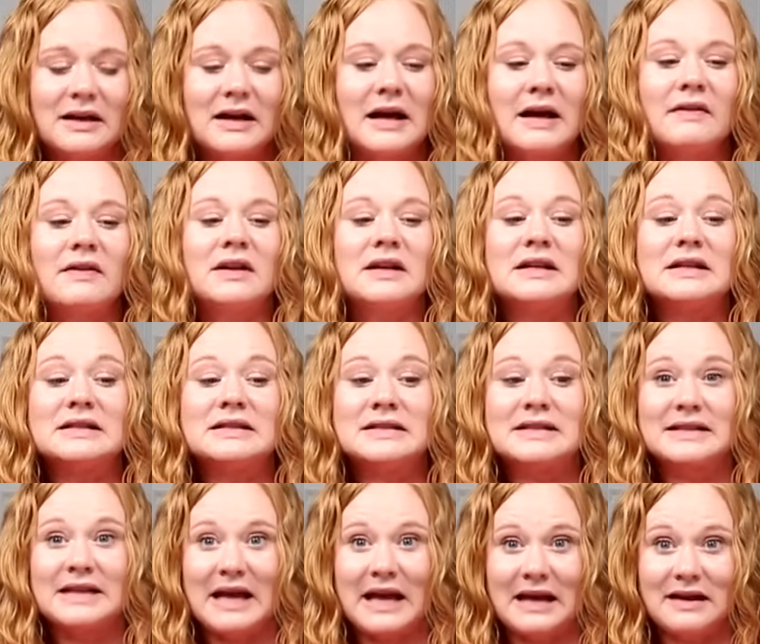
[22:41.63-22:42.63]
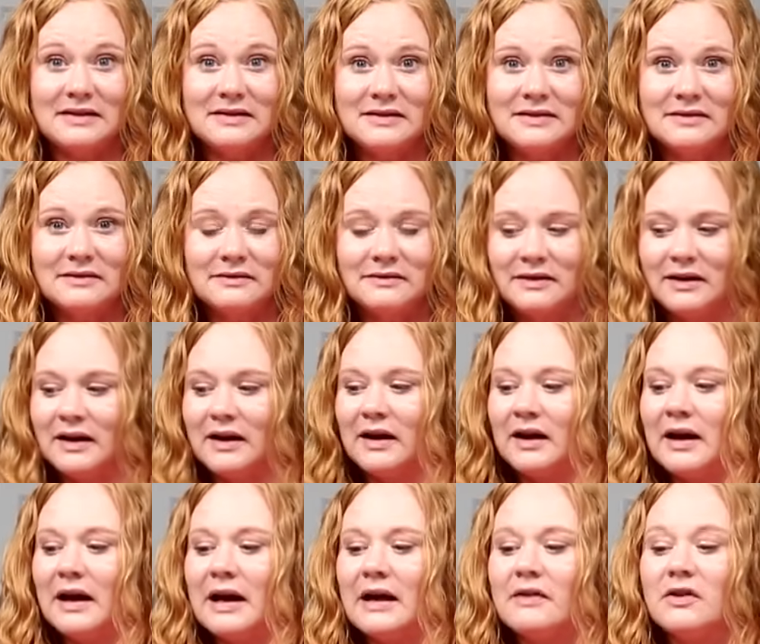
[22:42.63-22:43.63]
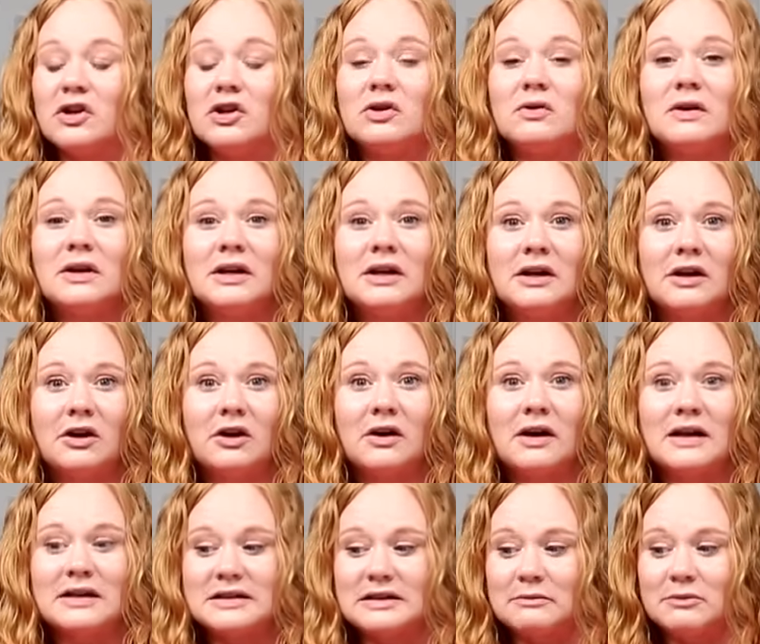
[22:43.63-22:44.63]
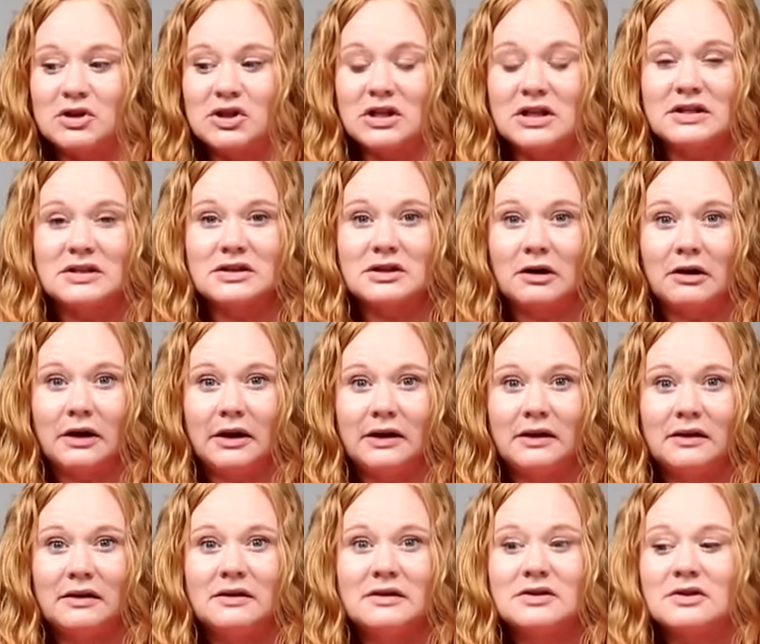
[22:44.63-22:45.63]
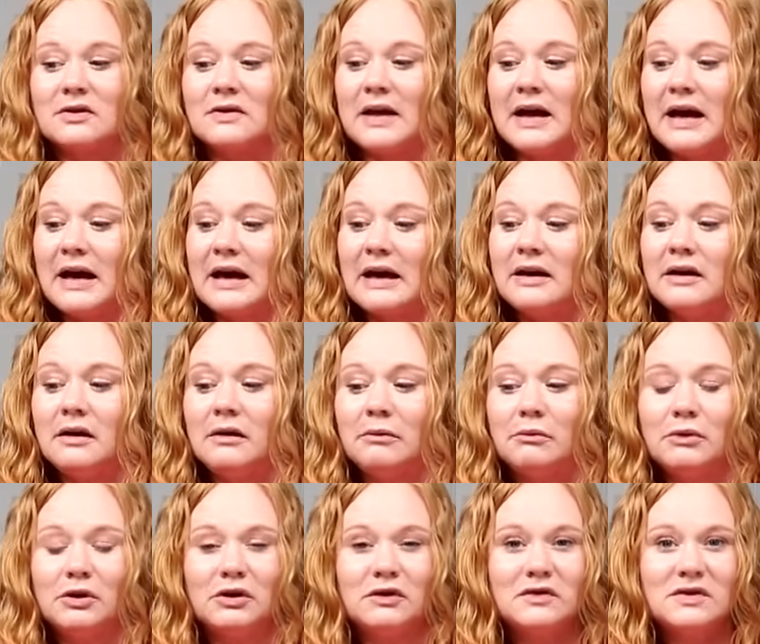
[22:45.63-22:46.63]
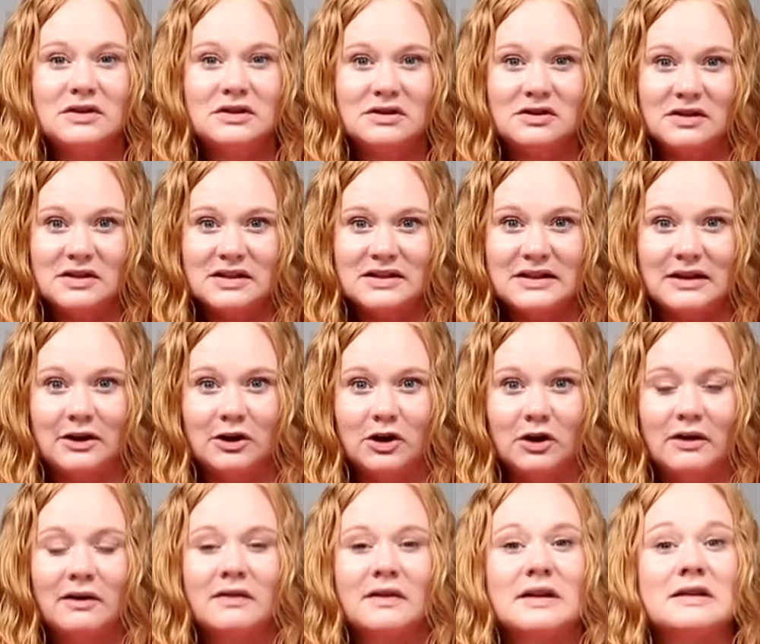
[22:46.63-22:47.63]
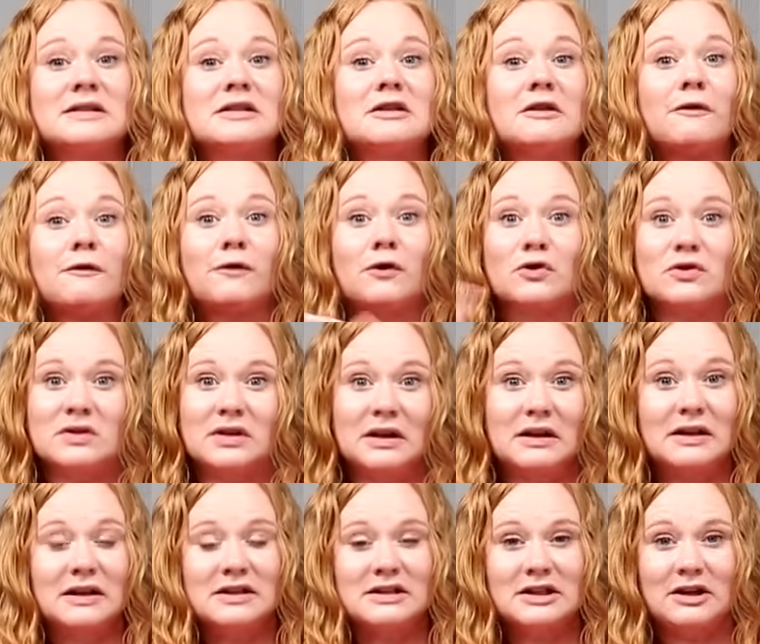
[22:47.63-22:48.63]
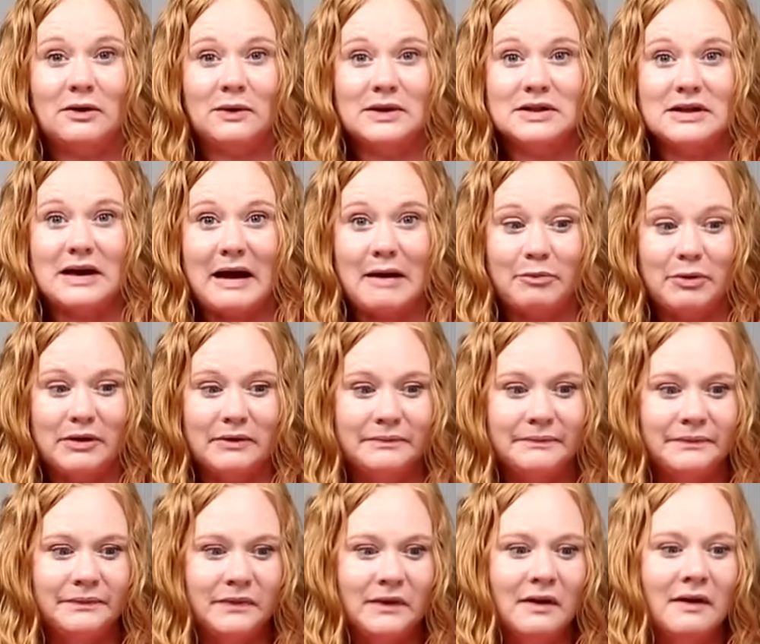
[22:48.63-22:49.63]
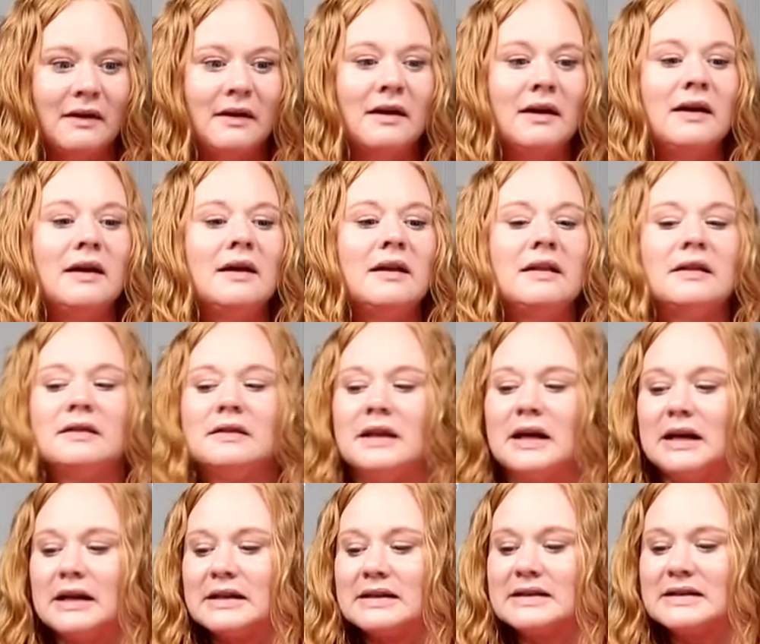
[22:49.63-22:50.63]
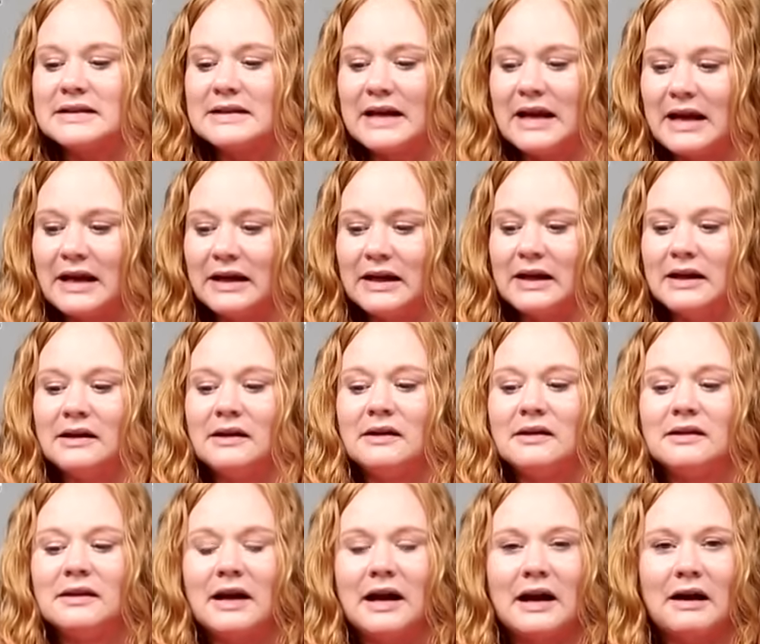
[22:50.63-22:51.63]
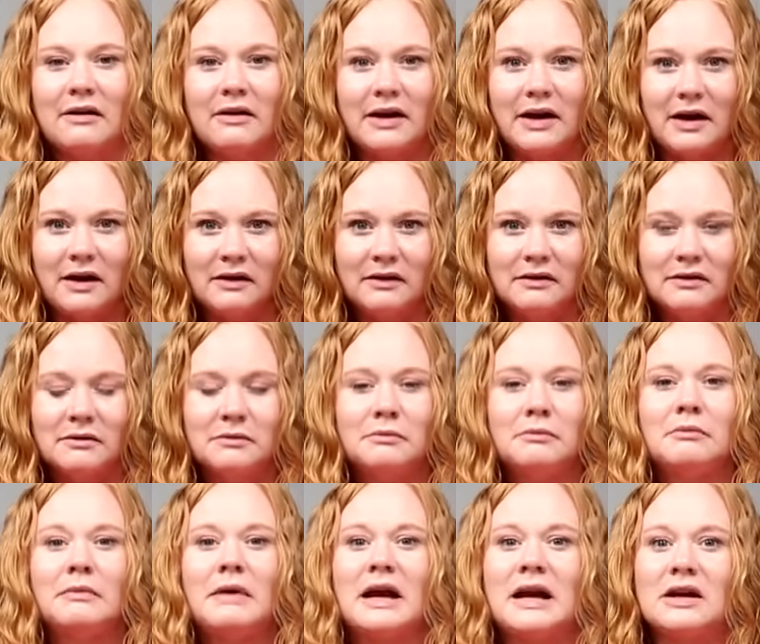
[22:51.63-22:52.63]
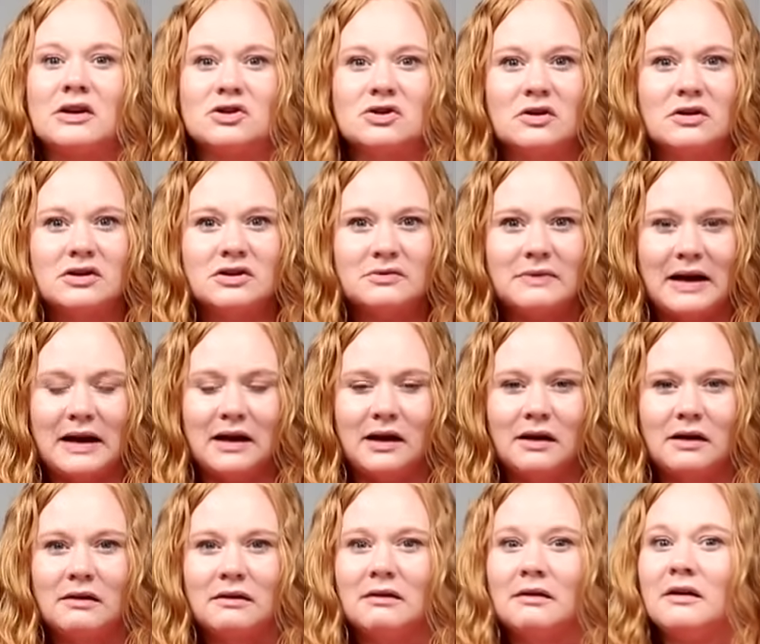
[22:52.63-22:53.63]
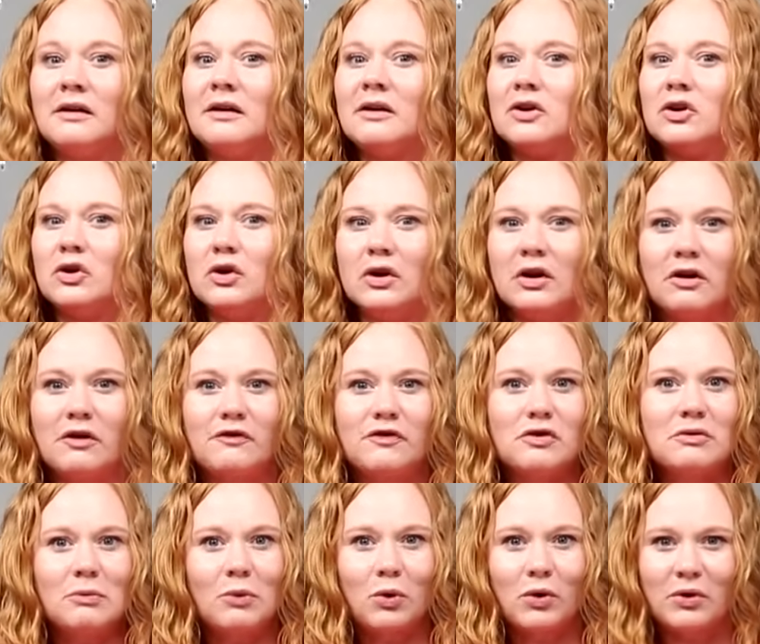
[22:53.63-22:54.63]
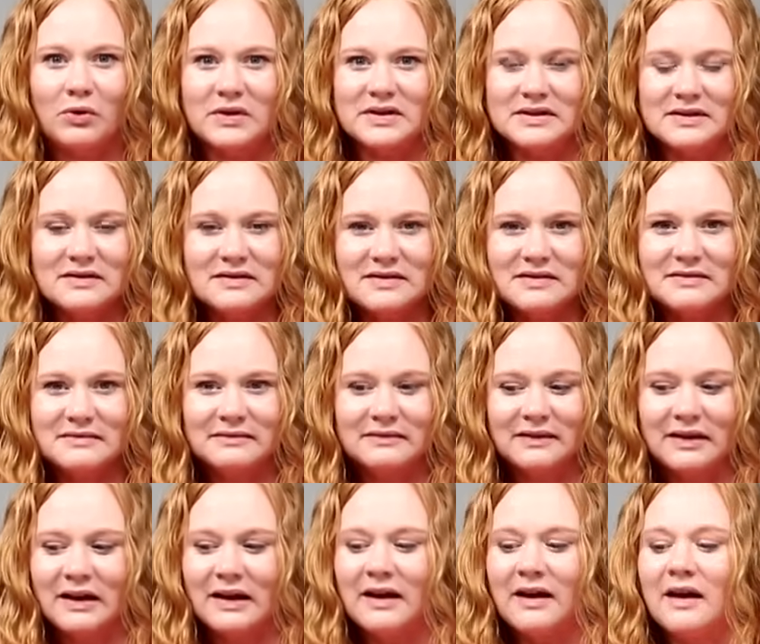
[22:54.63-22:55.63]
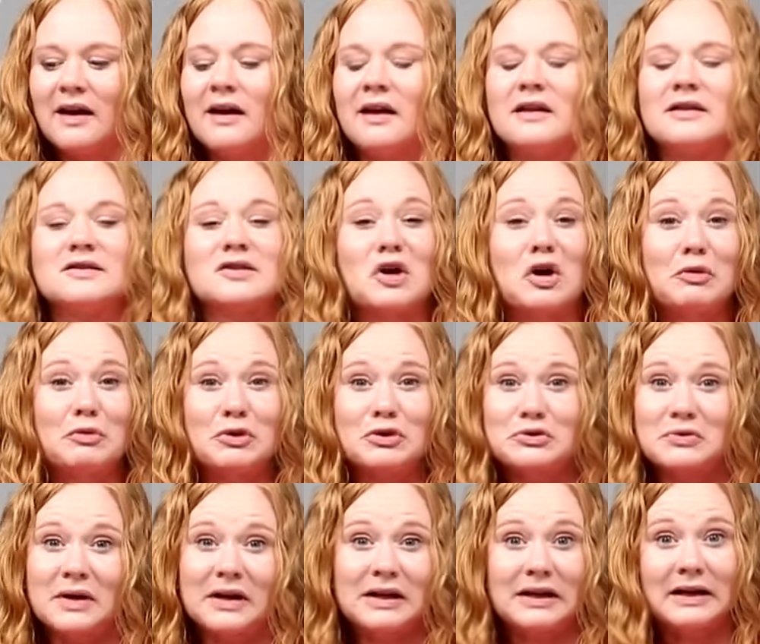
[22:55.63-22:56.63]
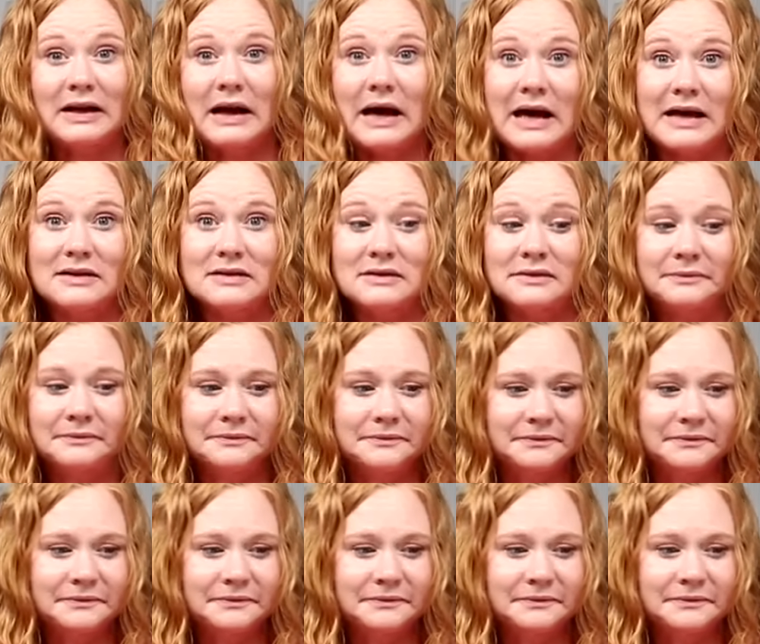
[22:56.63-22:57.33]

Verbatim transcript: and then it scans, and then you can hear as the machine started. So the head moved to the center. That's the first thing that's going to happen. Then it's scanning the area, making sure it's ready. You hear a few more noises. It's almost ready to cut.